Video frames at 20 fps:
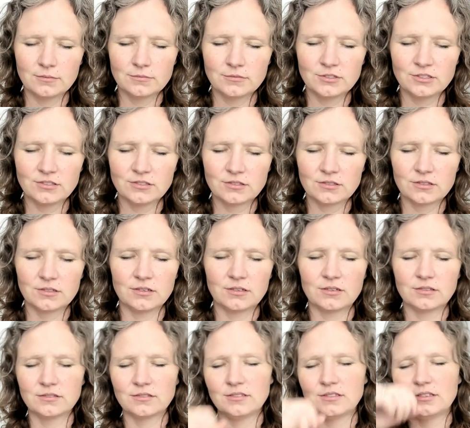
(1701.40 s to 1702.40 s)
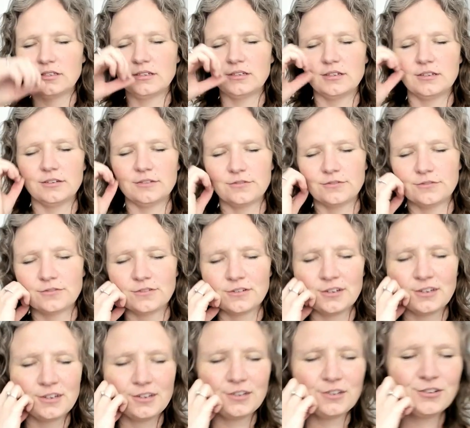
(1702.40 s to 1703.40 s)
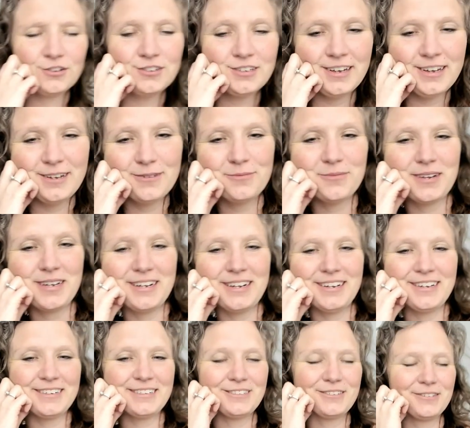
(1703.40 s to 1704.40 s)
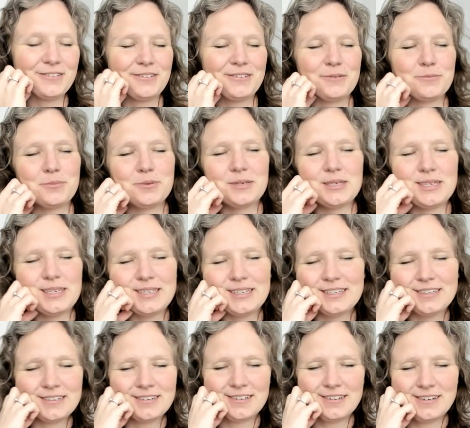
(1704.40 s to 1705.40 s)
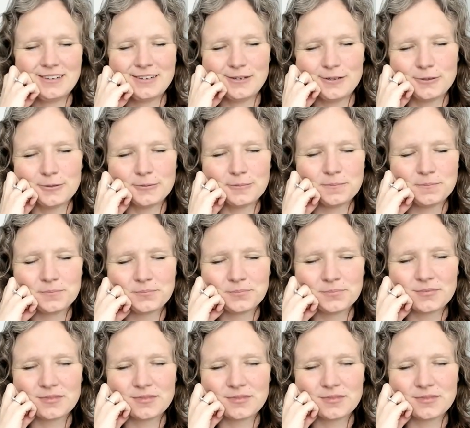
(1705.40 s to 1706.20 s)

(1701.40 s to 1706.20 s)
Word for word: just gonna see if your dad might actually be, um,